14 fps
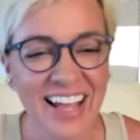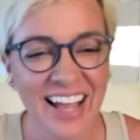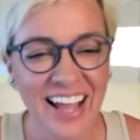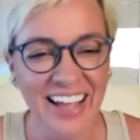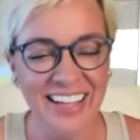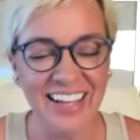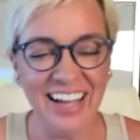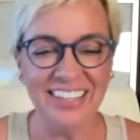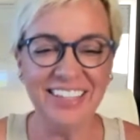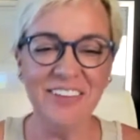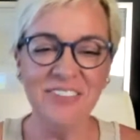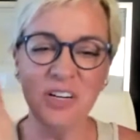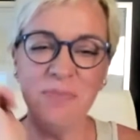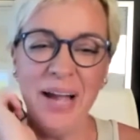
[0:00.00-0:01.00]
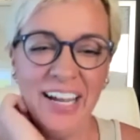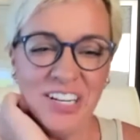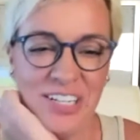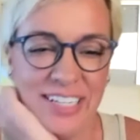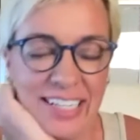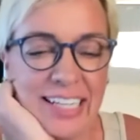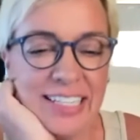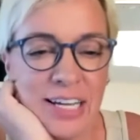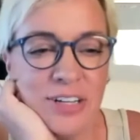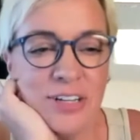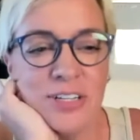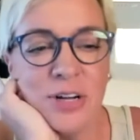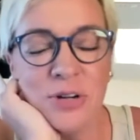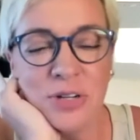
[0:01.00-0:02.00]
I love your passion, and that's how
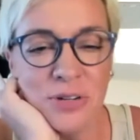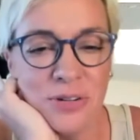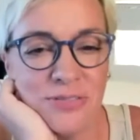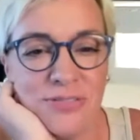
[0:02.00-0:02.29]
you